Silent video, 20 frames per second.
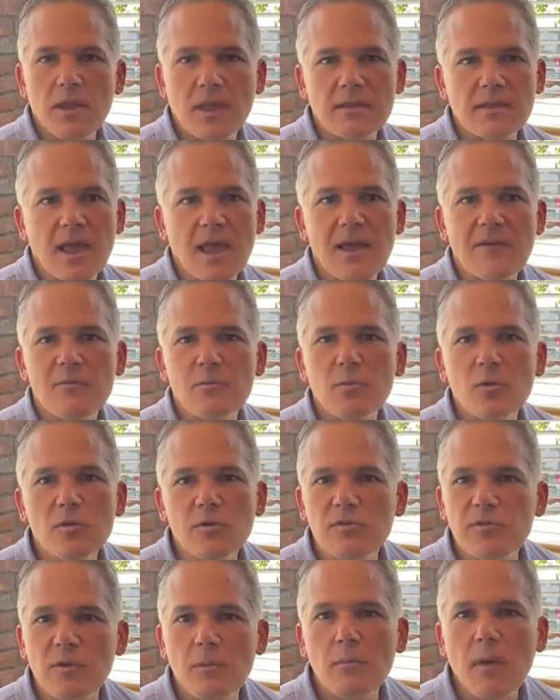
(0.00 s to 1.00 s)
like they hadn't
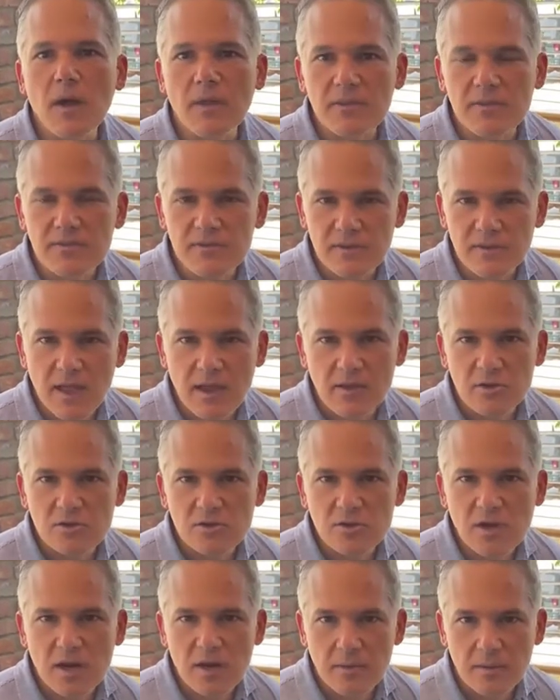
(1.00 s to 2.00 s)
moved for months and now you're
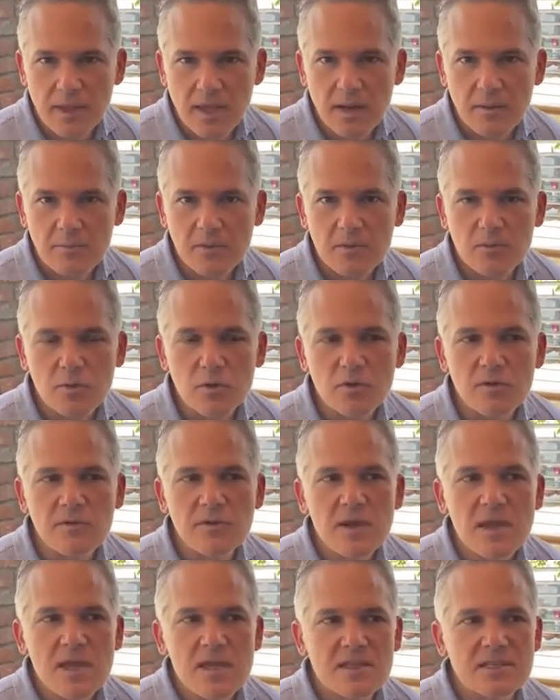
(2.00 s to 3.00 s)
trying to get them to move.
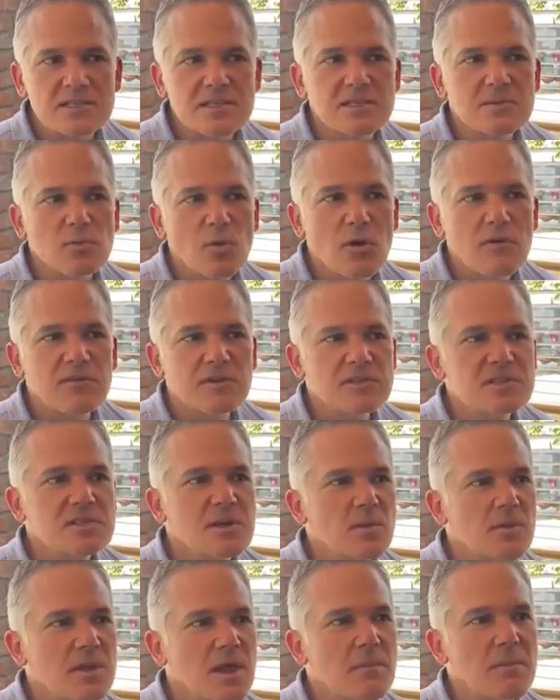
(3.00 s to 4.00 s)
This is more for
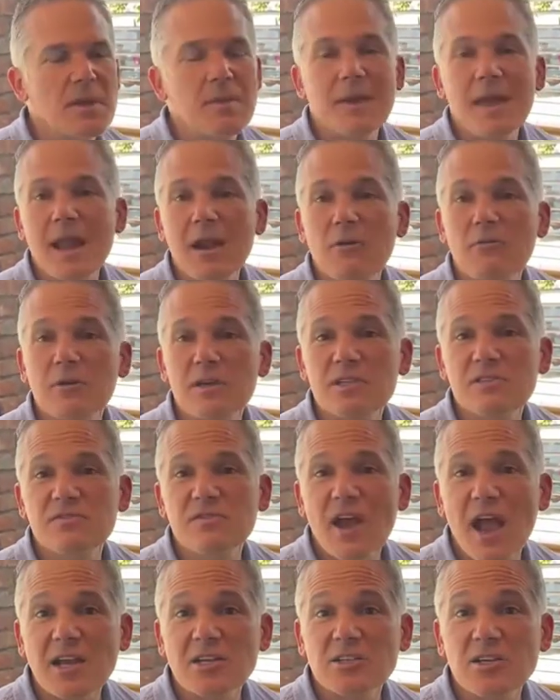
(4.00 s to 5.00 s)
someone that maybe had a wrist
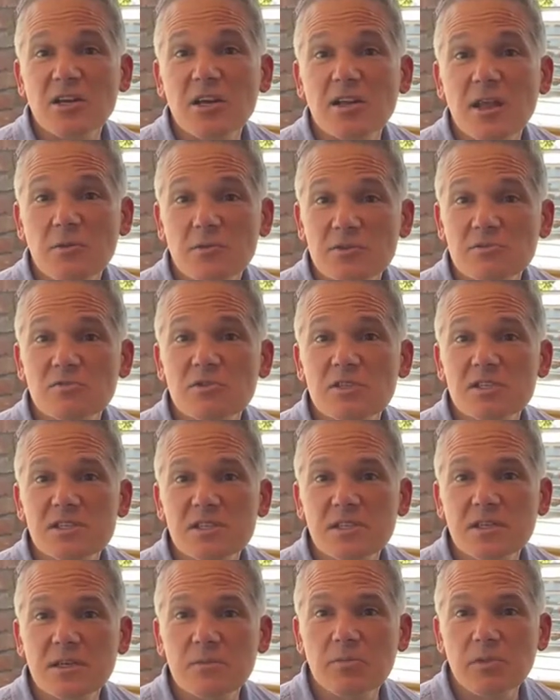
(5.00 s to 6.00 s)
fracture that was
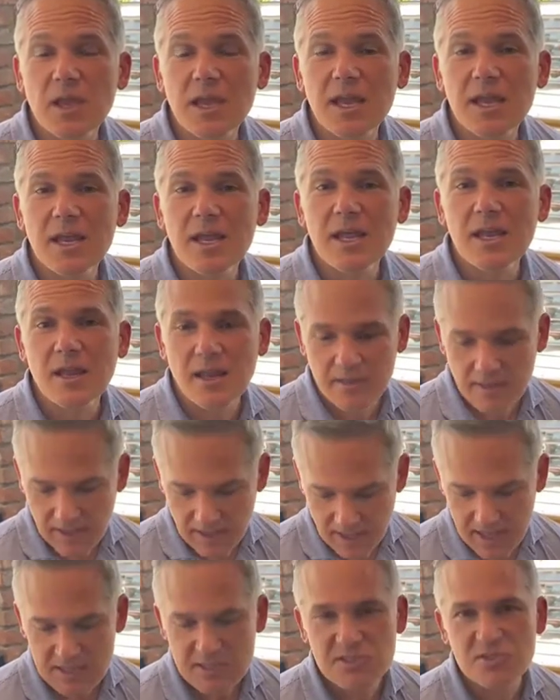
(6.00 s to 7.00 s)
recently plated and they
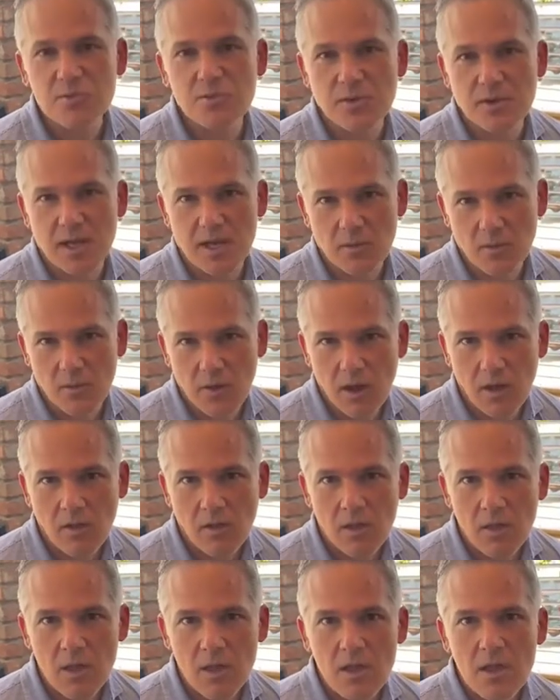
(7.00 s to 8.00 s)
can't supinate well.
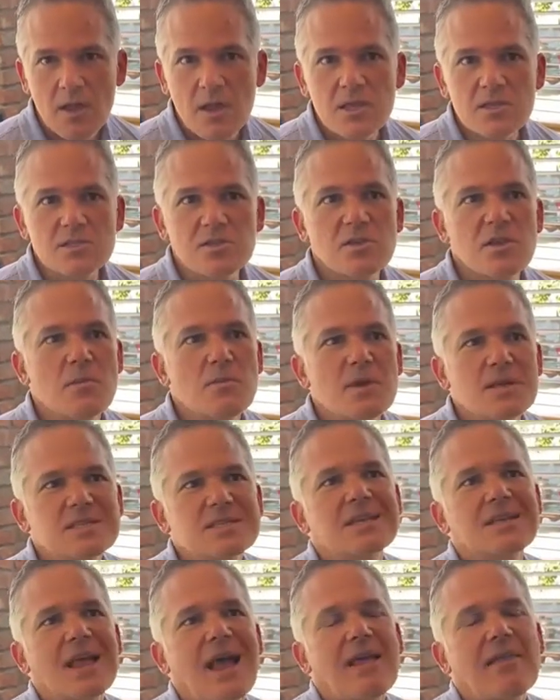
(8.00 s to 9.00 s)
So they're
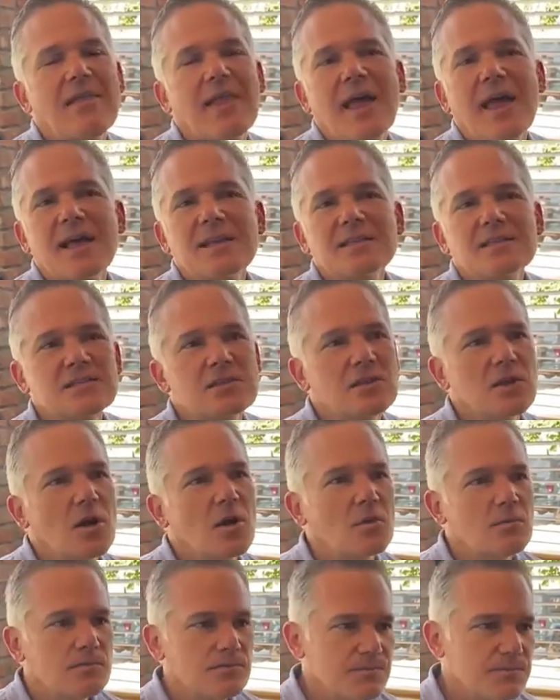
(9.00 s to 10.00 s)
missing that last,
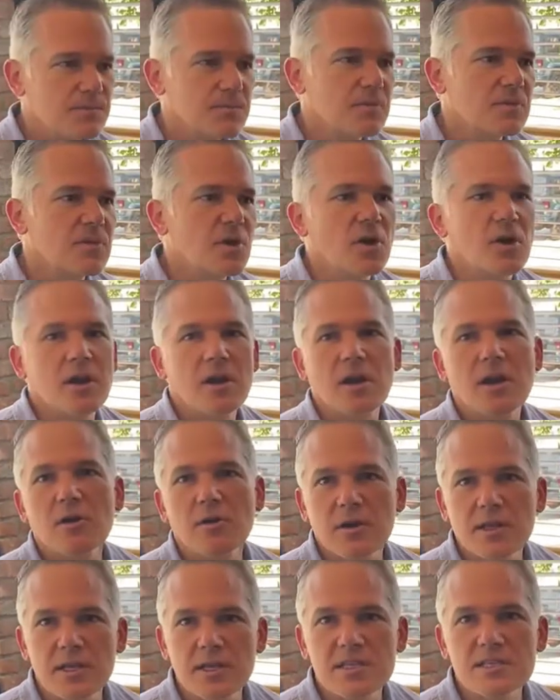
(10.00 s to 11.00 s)
30
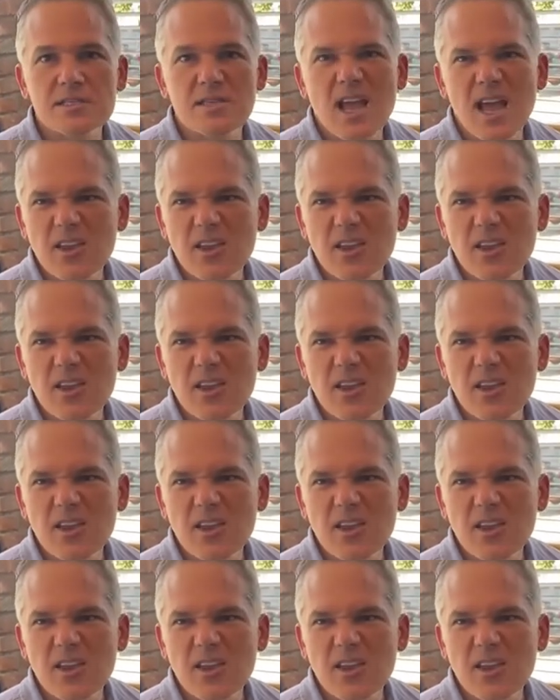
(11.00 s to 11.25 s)
degrees.